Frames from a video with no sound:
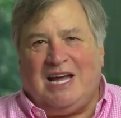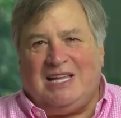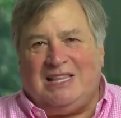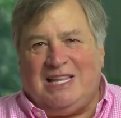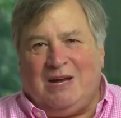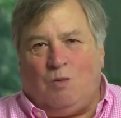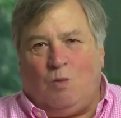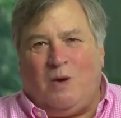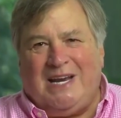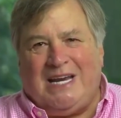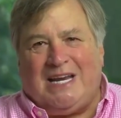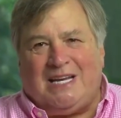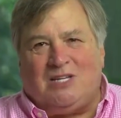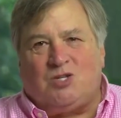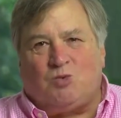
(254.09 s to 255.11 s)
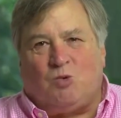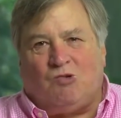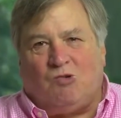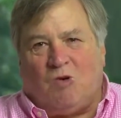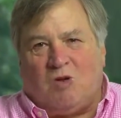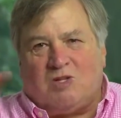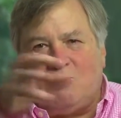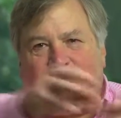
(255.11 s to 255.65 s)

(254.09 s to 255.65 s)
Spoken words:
And their winnings were all